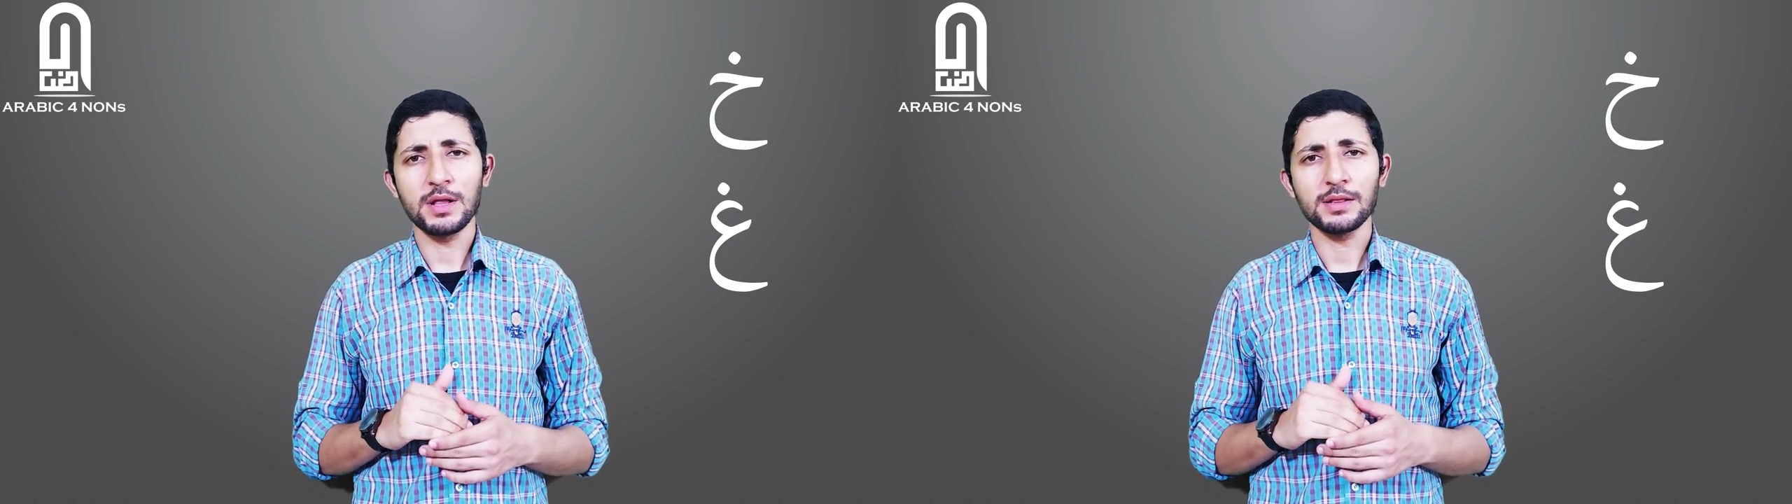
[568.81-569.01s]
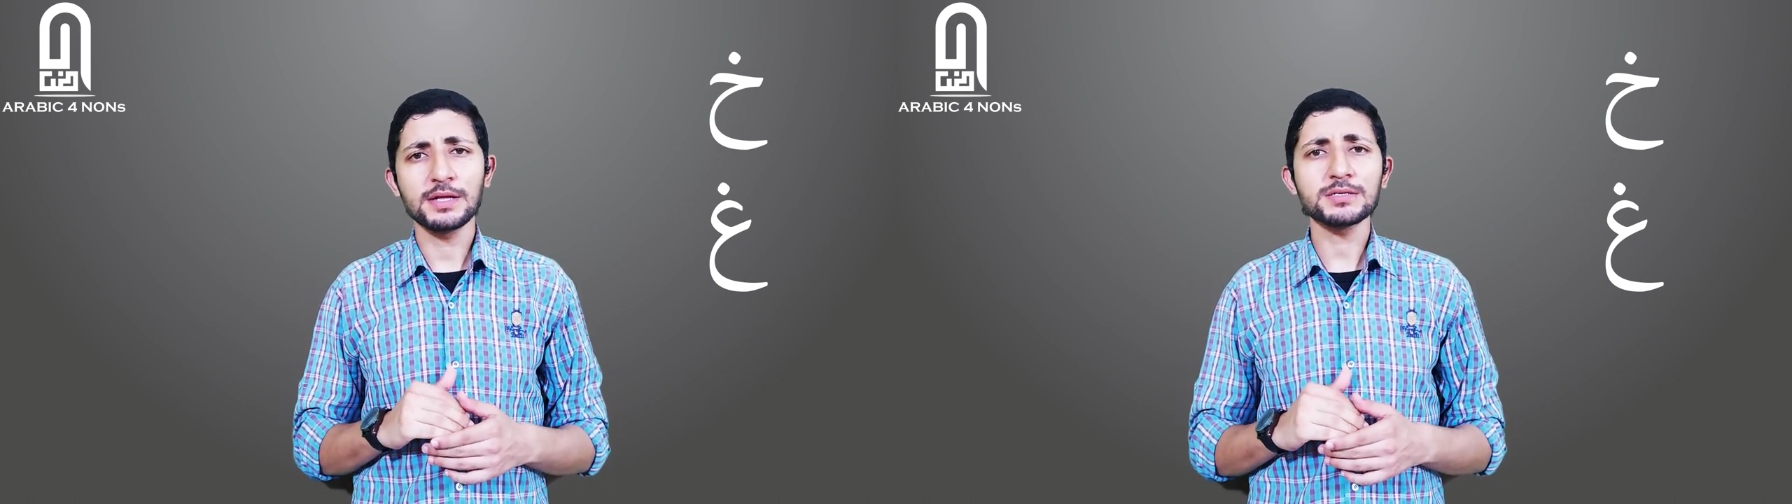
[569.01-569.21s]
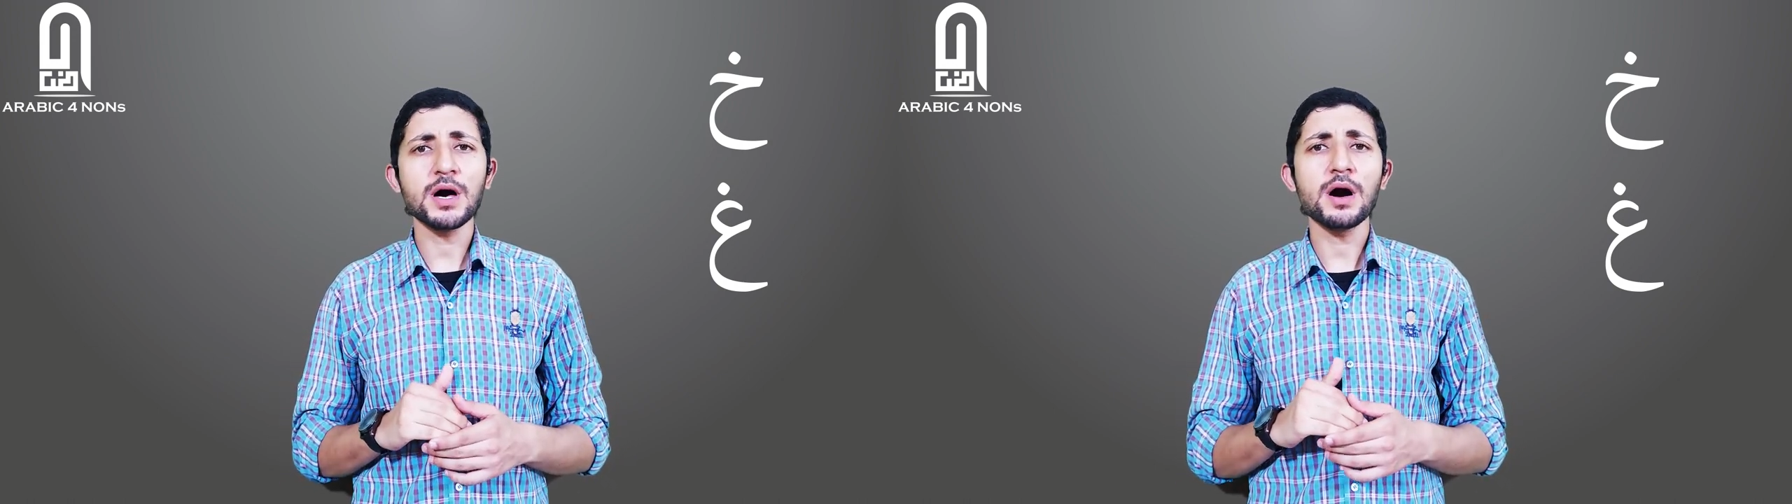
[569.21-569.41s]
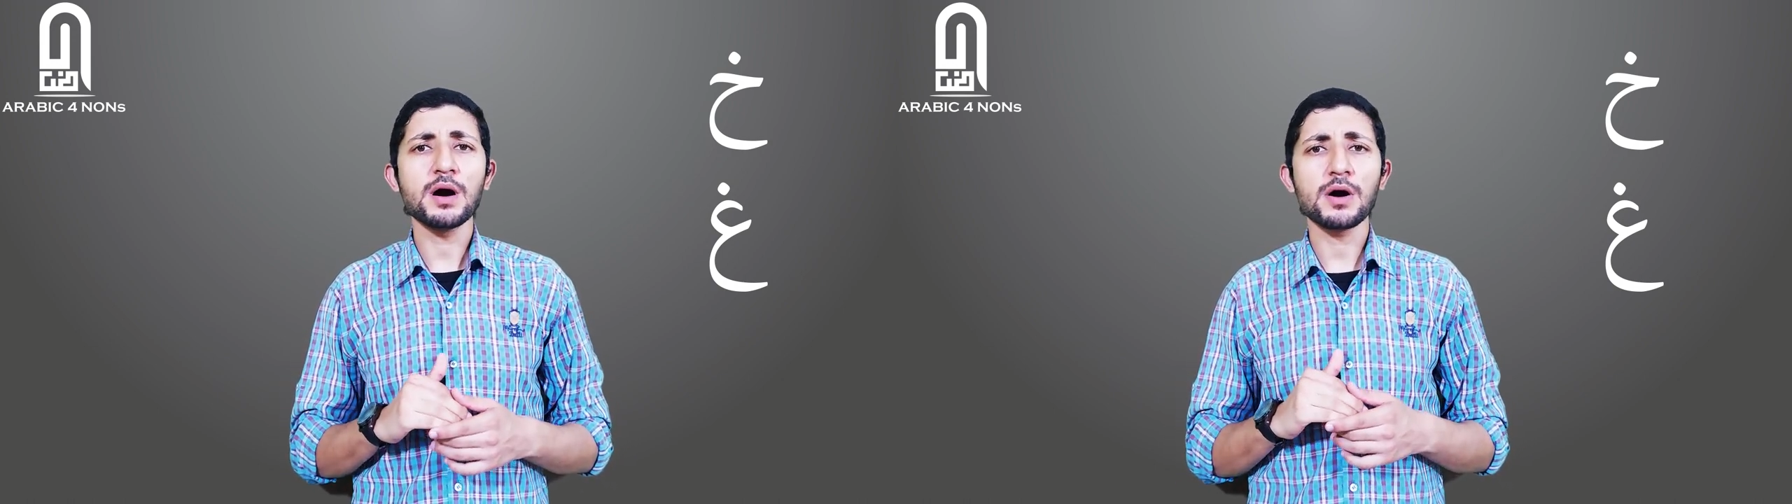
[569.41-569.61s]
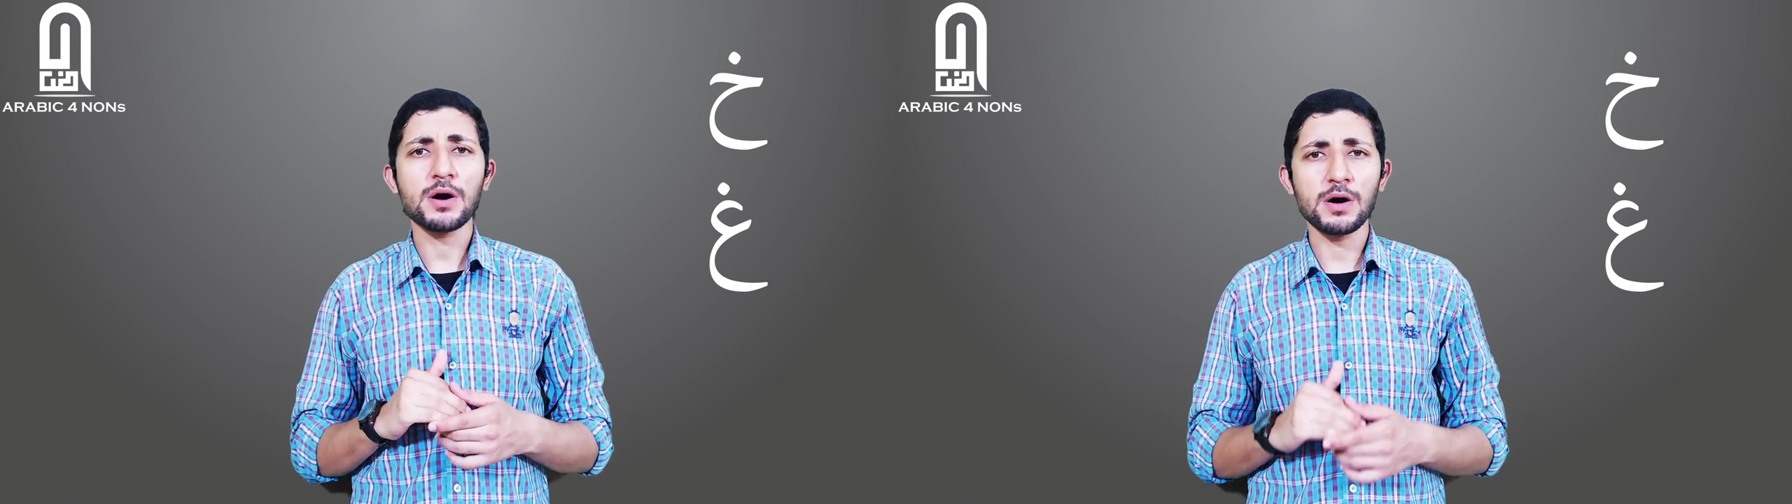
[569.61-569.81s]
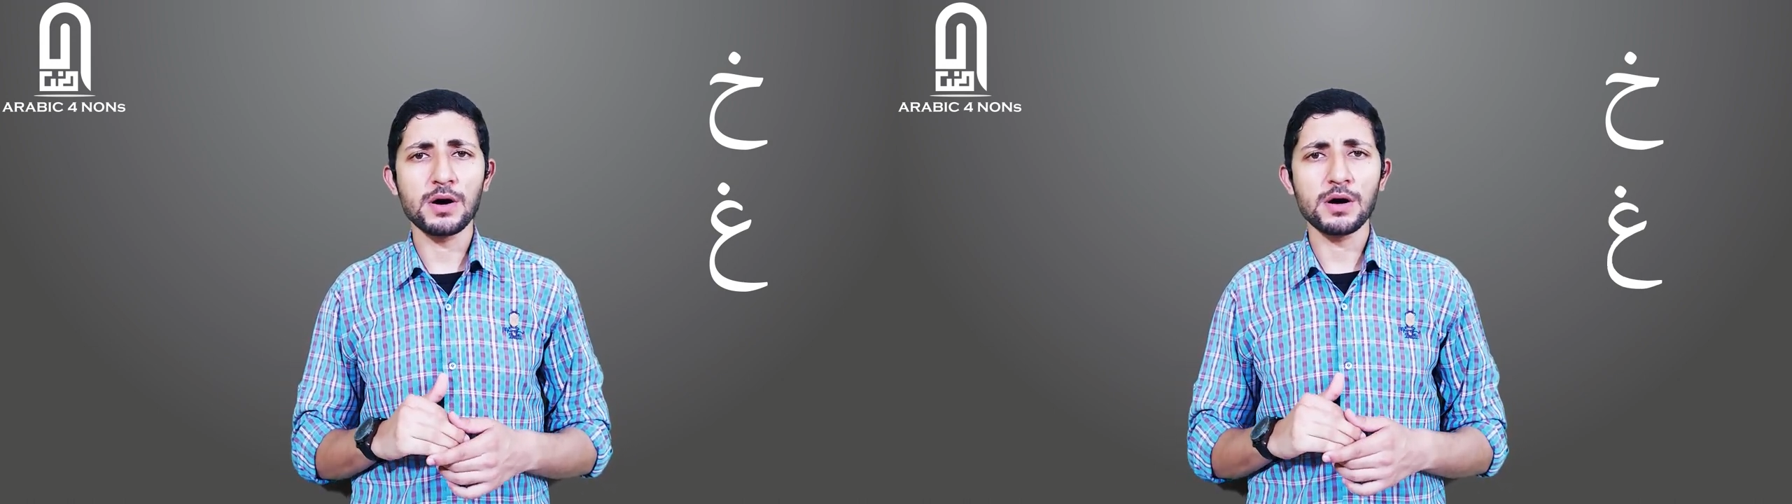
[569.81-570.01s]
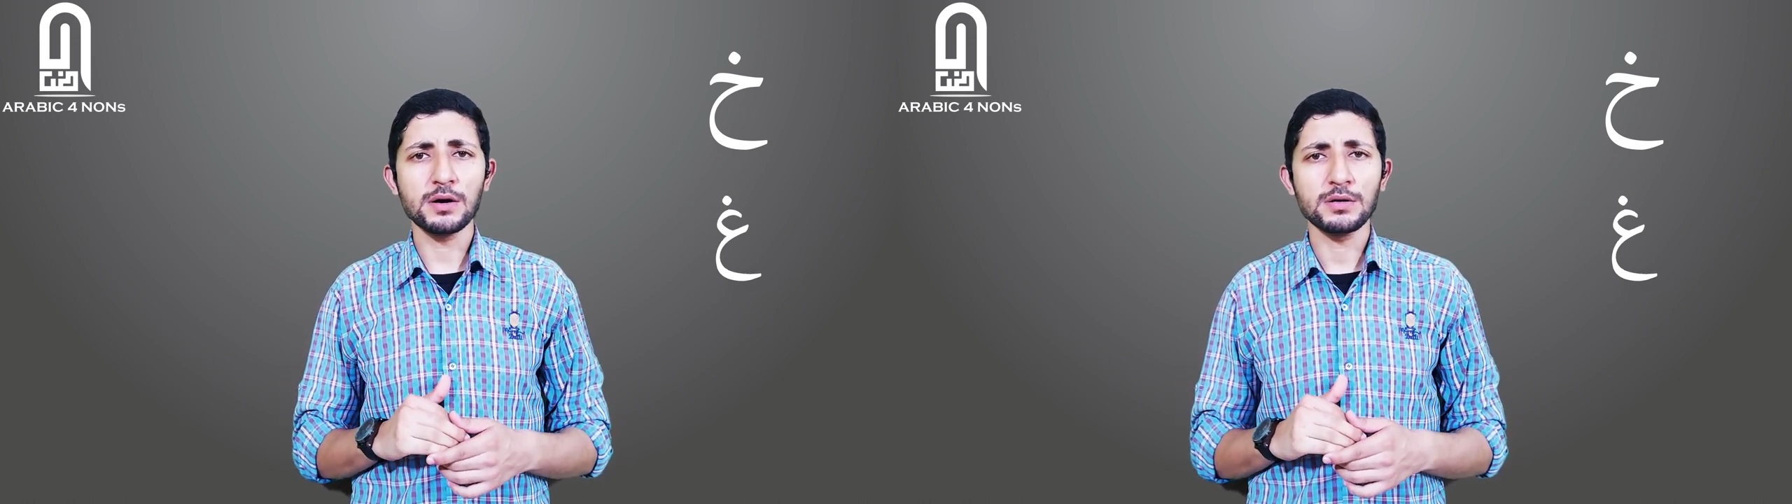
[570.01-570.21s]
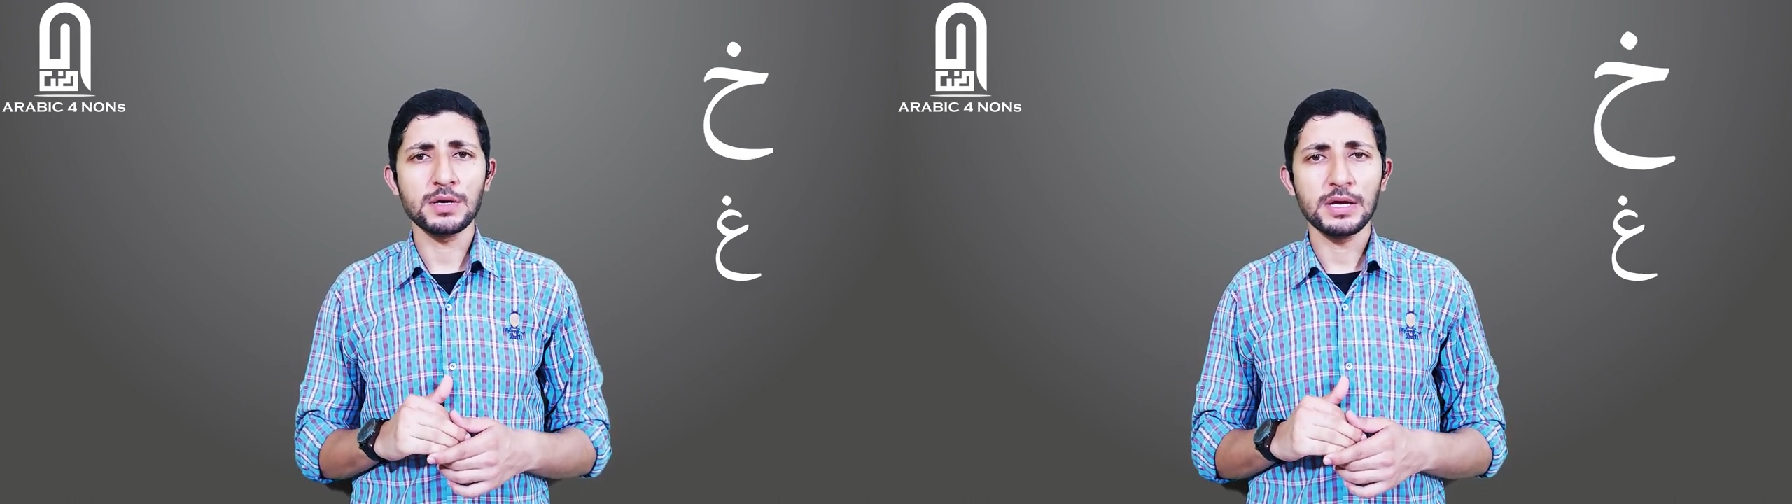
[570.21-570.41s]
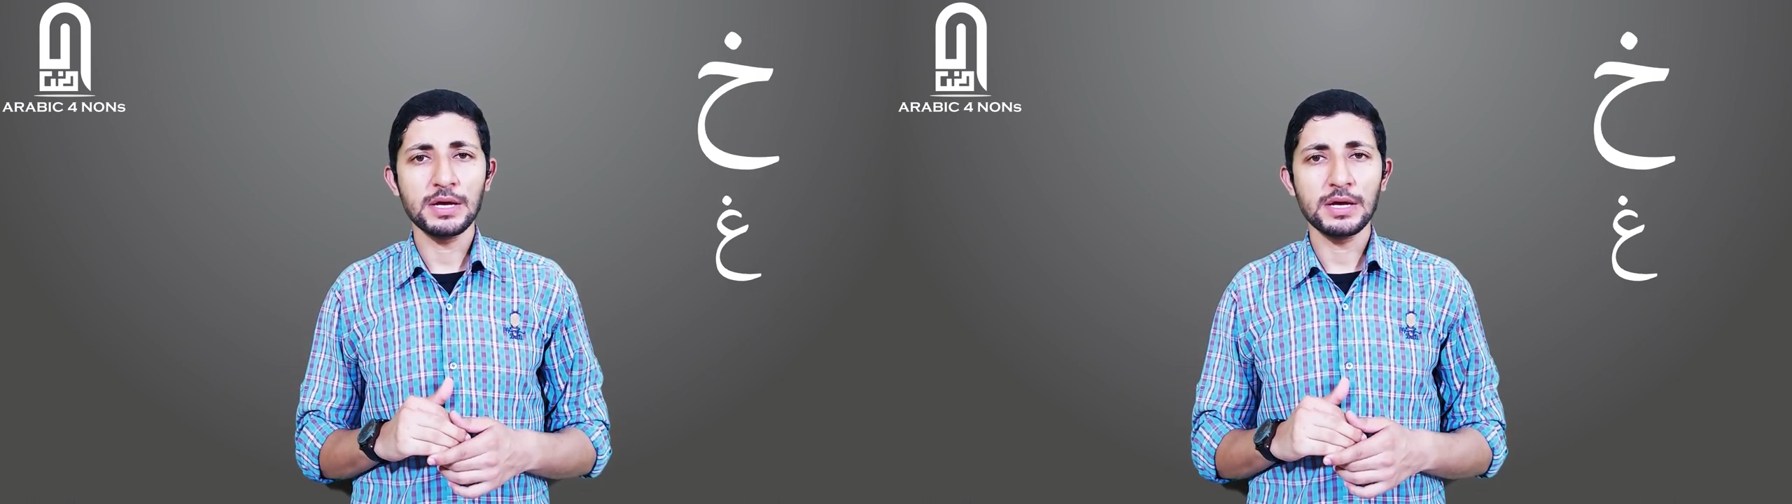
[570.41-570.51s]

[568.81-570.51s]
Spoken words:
letter Kha,